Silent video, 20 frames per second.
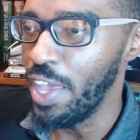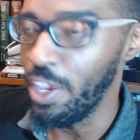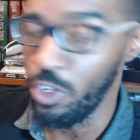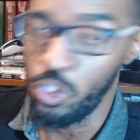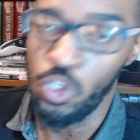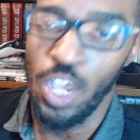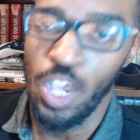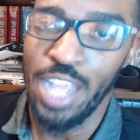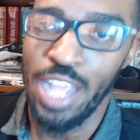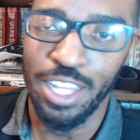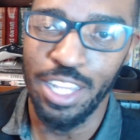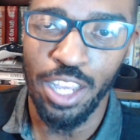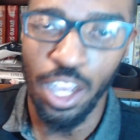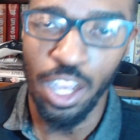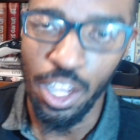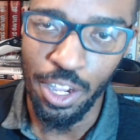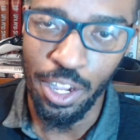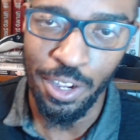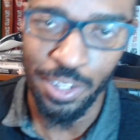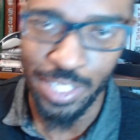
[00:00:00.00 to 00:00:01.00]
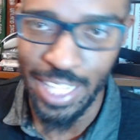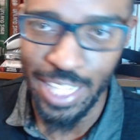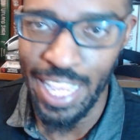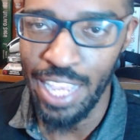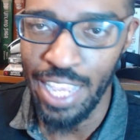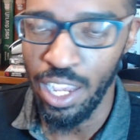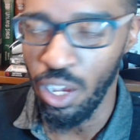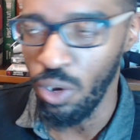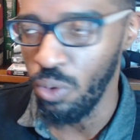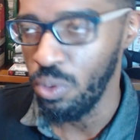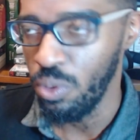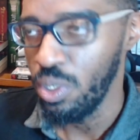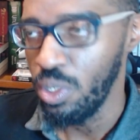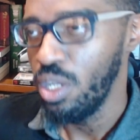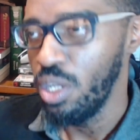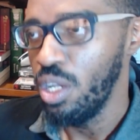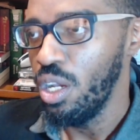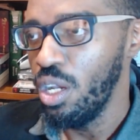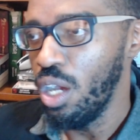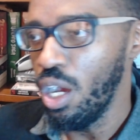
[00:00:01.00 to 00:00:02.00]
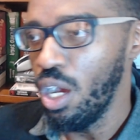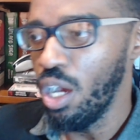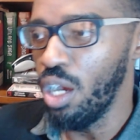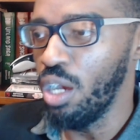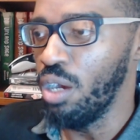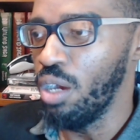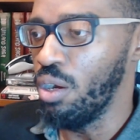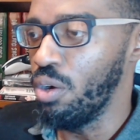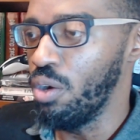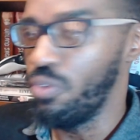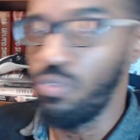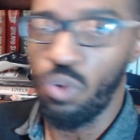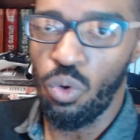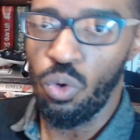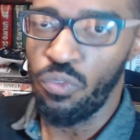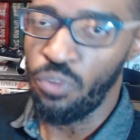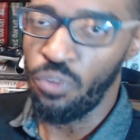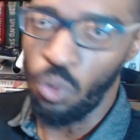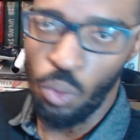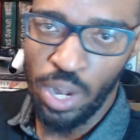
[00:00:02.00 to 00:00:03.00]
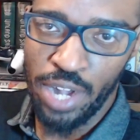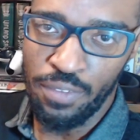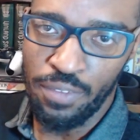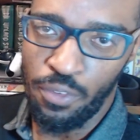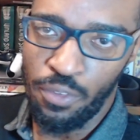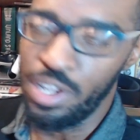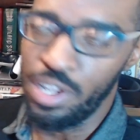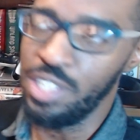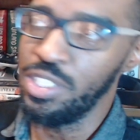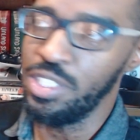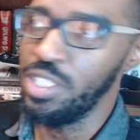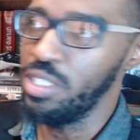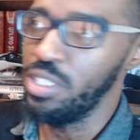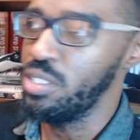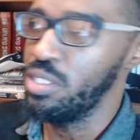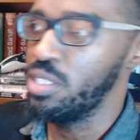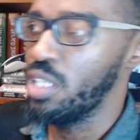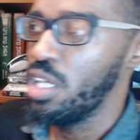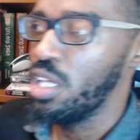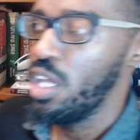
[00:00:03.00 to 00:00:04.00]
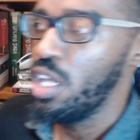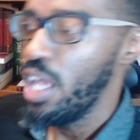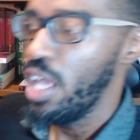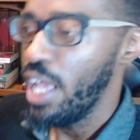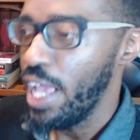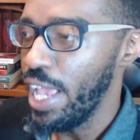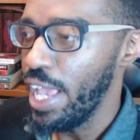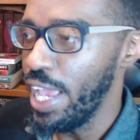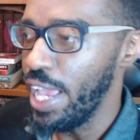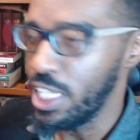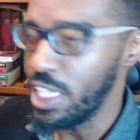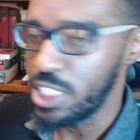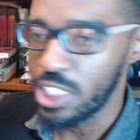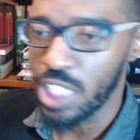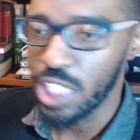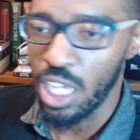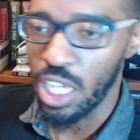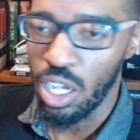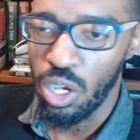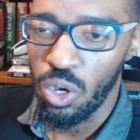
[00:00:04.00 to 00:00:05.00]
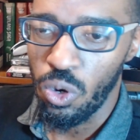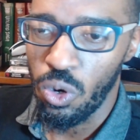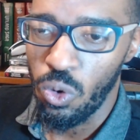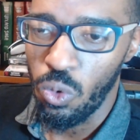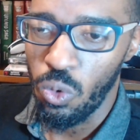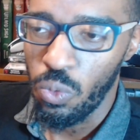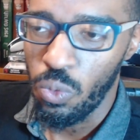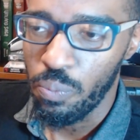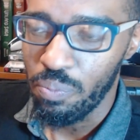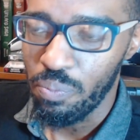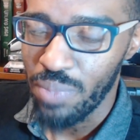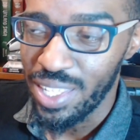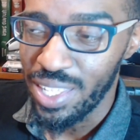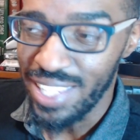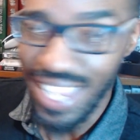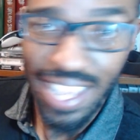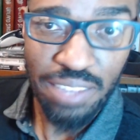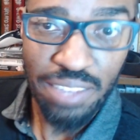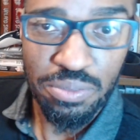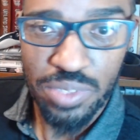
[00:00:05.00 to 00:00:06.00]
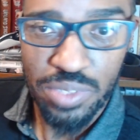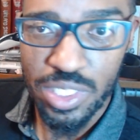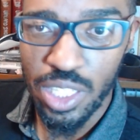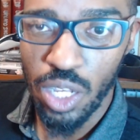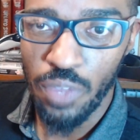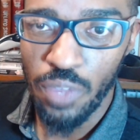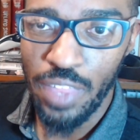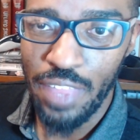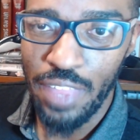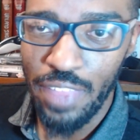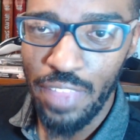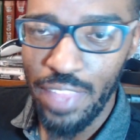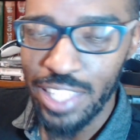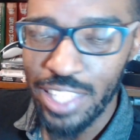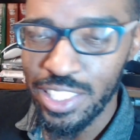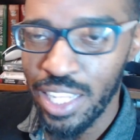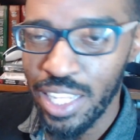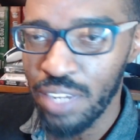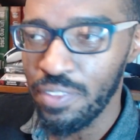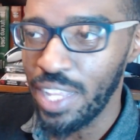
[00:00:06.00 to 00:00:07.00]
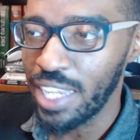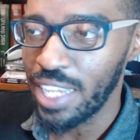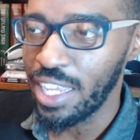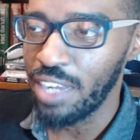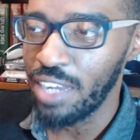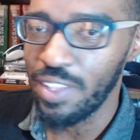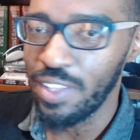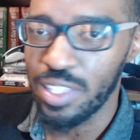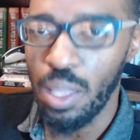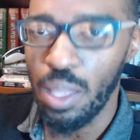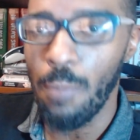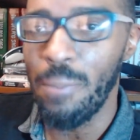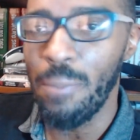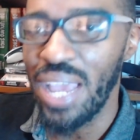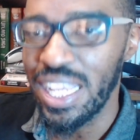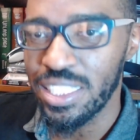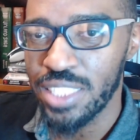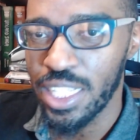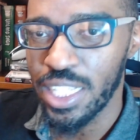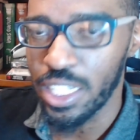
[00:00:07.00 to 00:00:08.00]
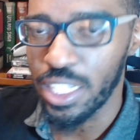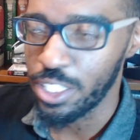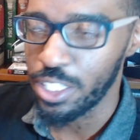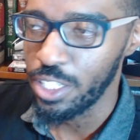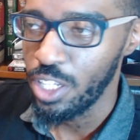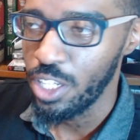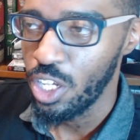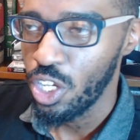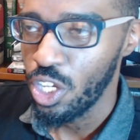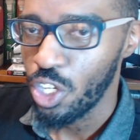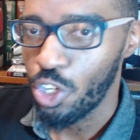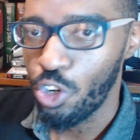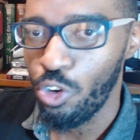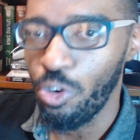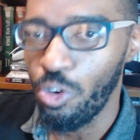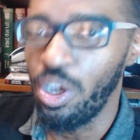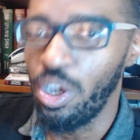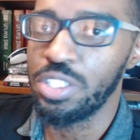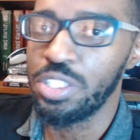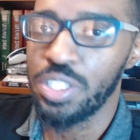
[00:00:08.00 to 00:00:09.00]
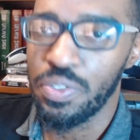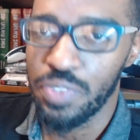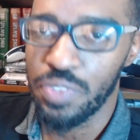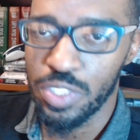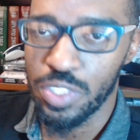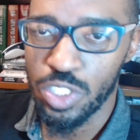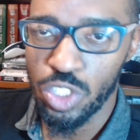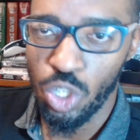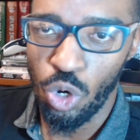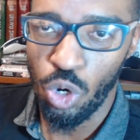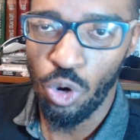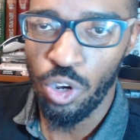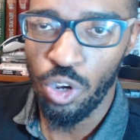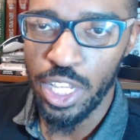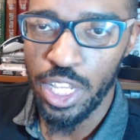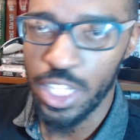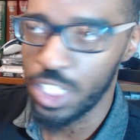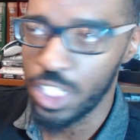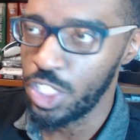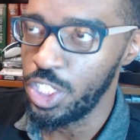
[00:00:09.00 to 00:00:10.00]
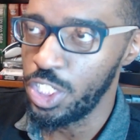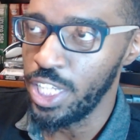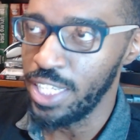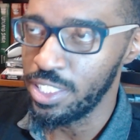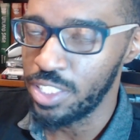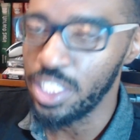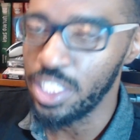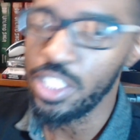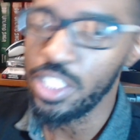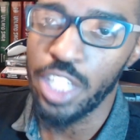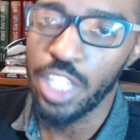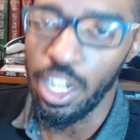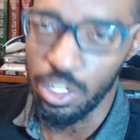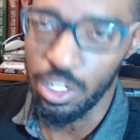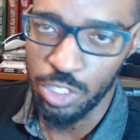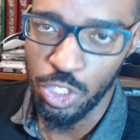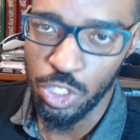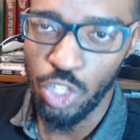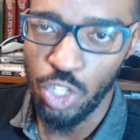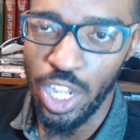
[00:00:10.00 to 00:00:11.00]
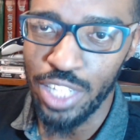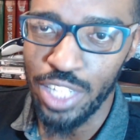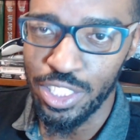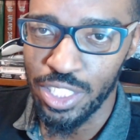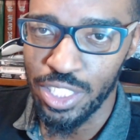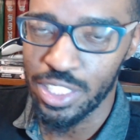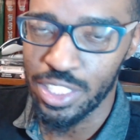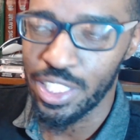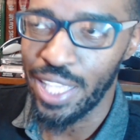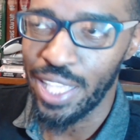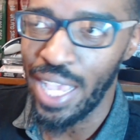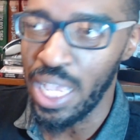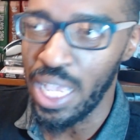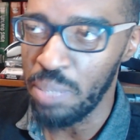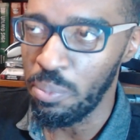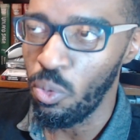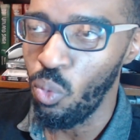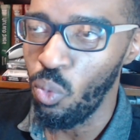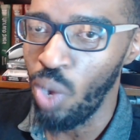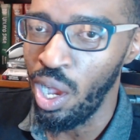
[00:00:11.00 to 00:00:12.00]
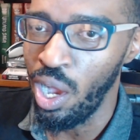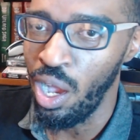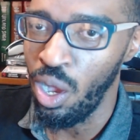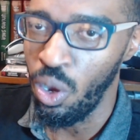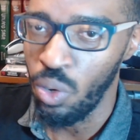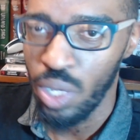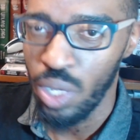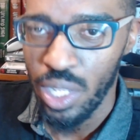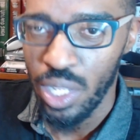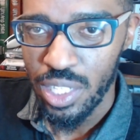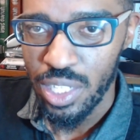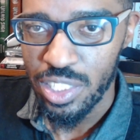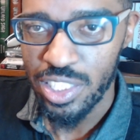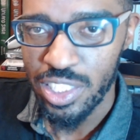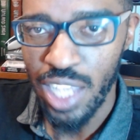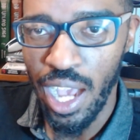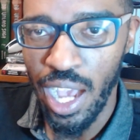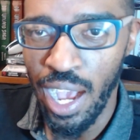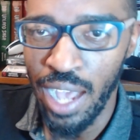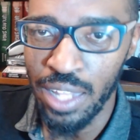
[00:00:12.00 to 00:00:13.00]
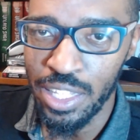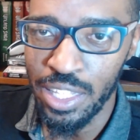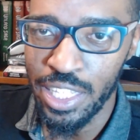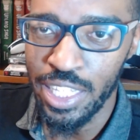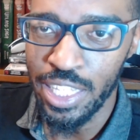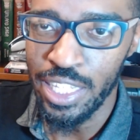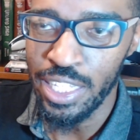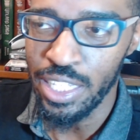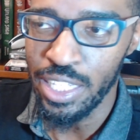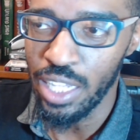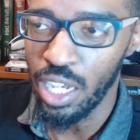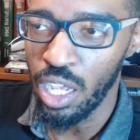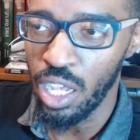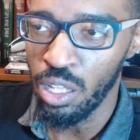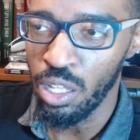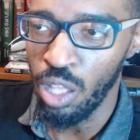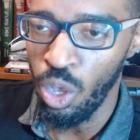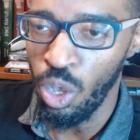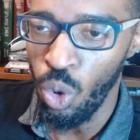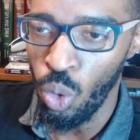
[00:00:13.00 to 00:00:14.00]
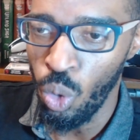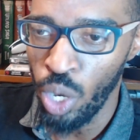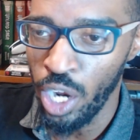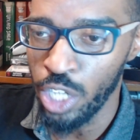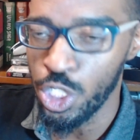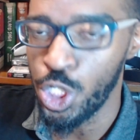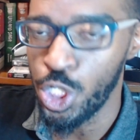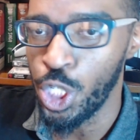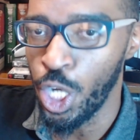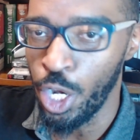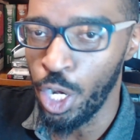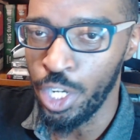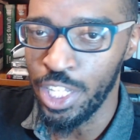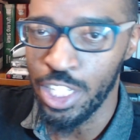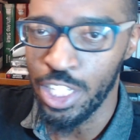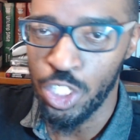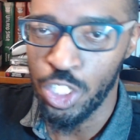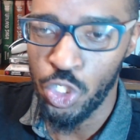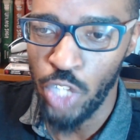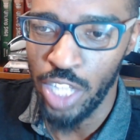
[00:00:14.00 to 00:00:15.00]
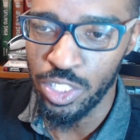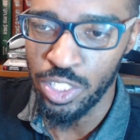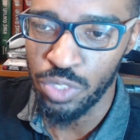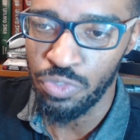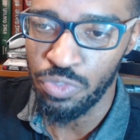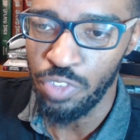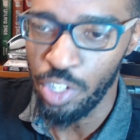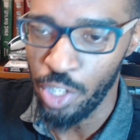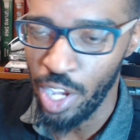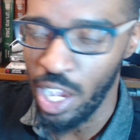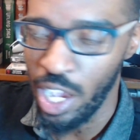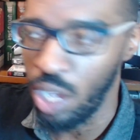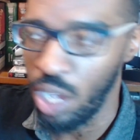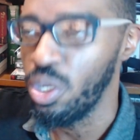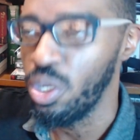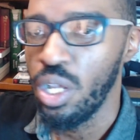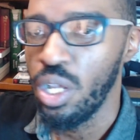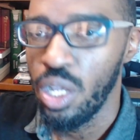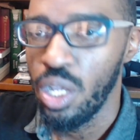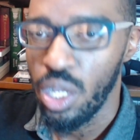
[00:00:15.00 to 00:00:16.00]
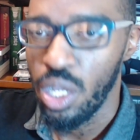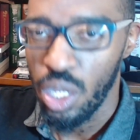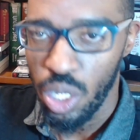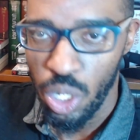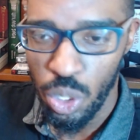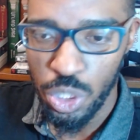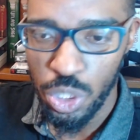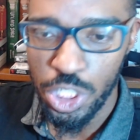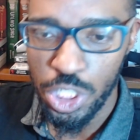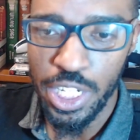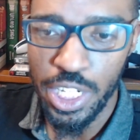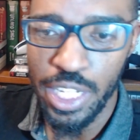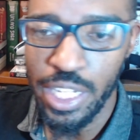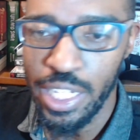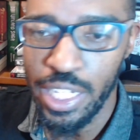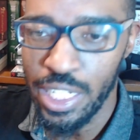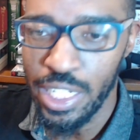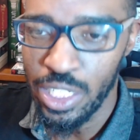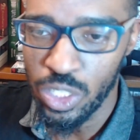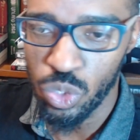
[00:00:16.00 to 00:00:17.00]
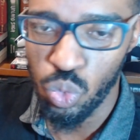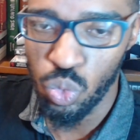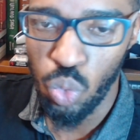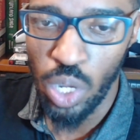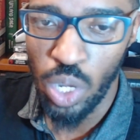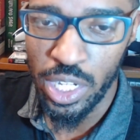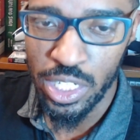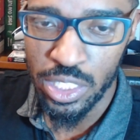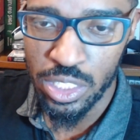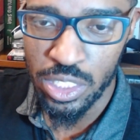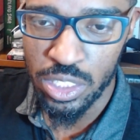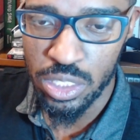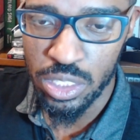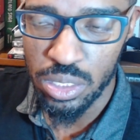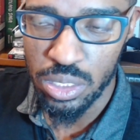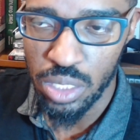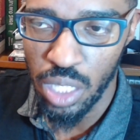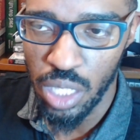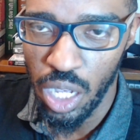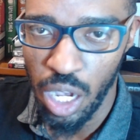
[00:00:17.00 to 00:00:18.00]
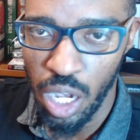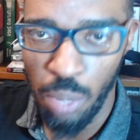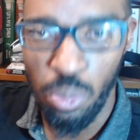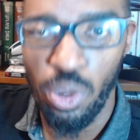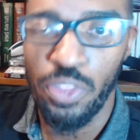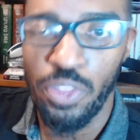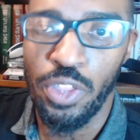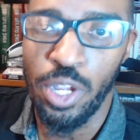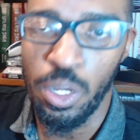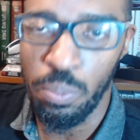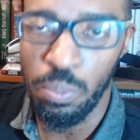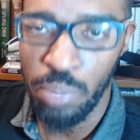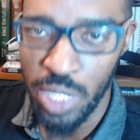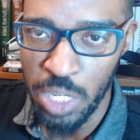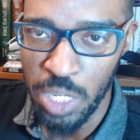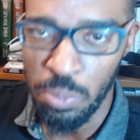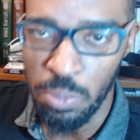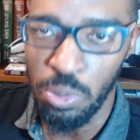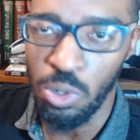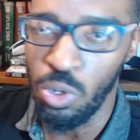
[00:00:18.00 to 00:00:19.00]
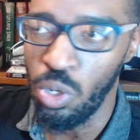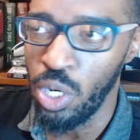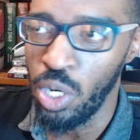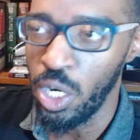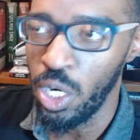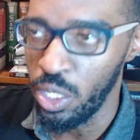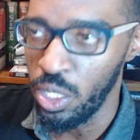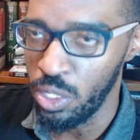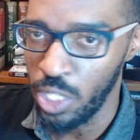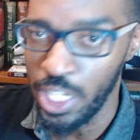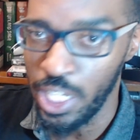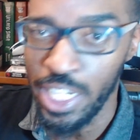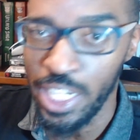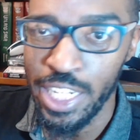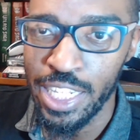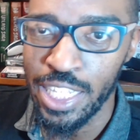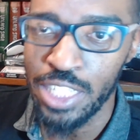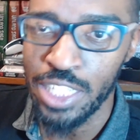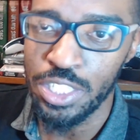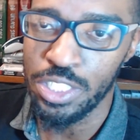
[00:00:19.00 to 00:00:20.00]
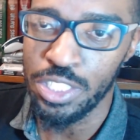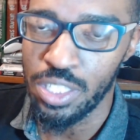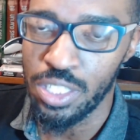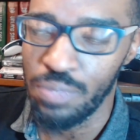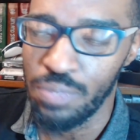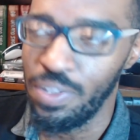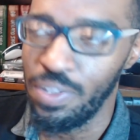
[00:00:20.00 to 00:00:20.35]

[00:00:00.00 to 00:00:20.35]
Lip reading: trying to hunt her down for whatever reasons. And so so that's kind of like the basic crux of the story, is just these characters trying to escape, while Talli, along her journey, is trying to figure out who she is, what is up with her people, her lineage, and stuff like